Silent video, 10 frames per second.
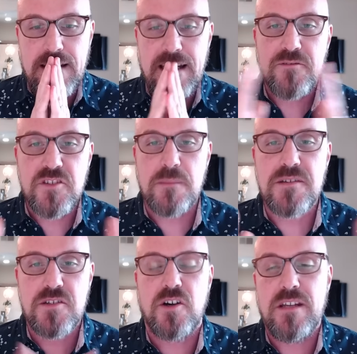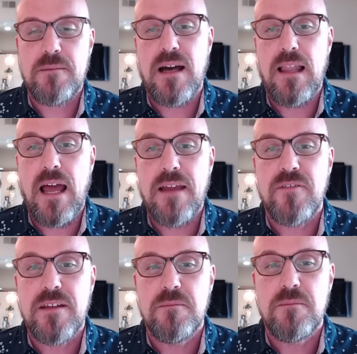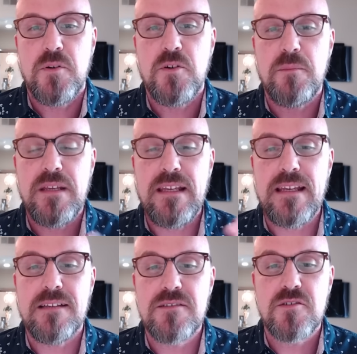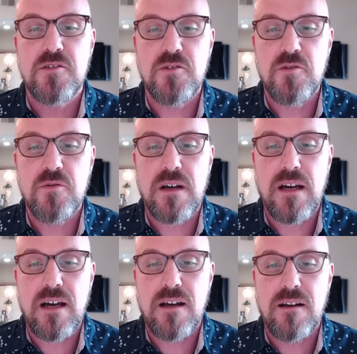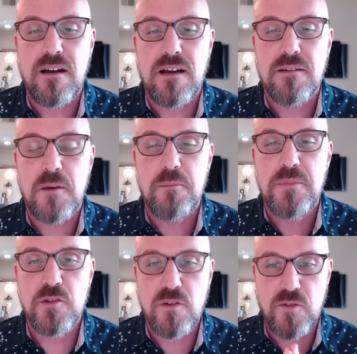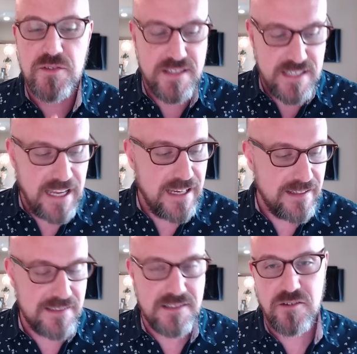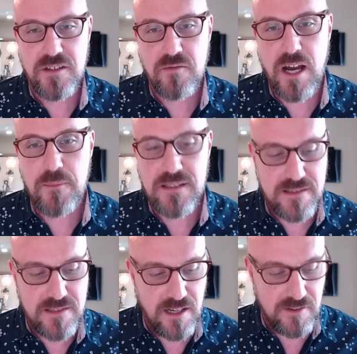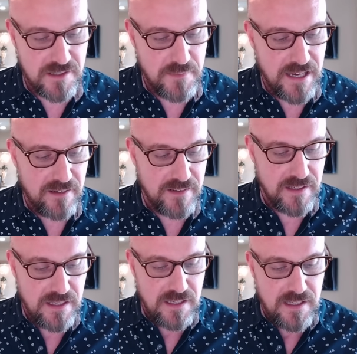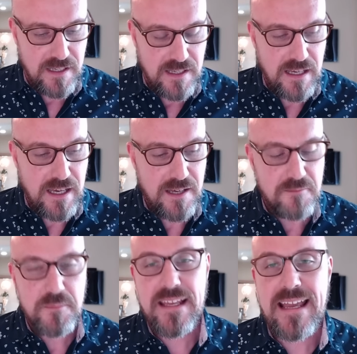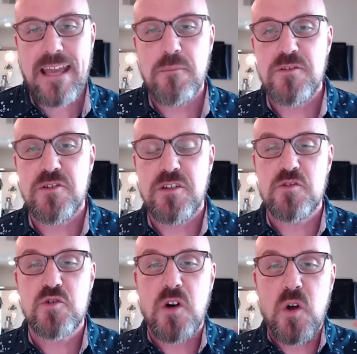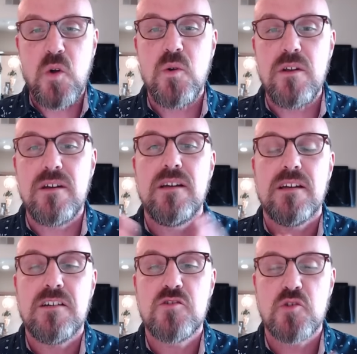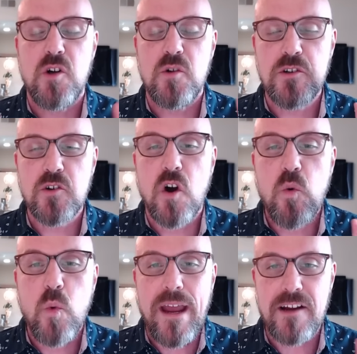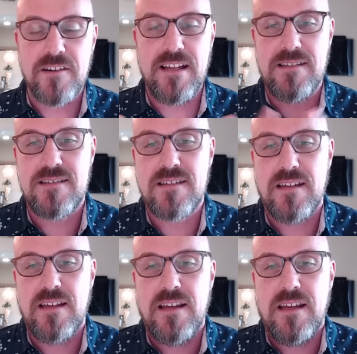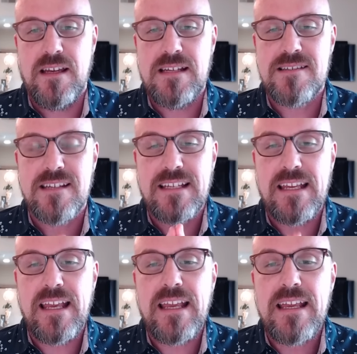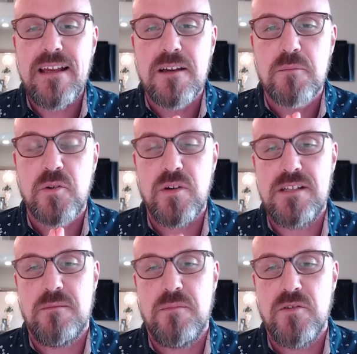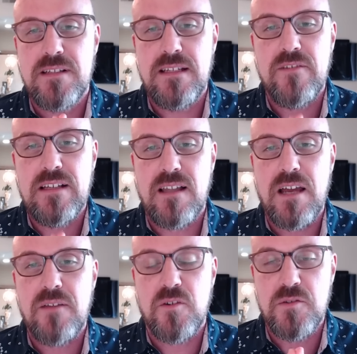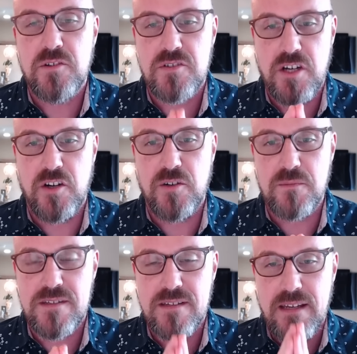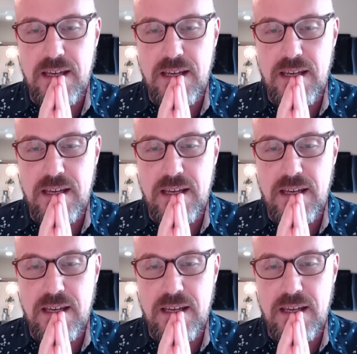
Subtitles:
have jump-started my life and put me into a beautiful state, as Tony Robbins talks about. Being able to control your awareness is the key principle to living life on your terms.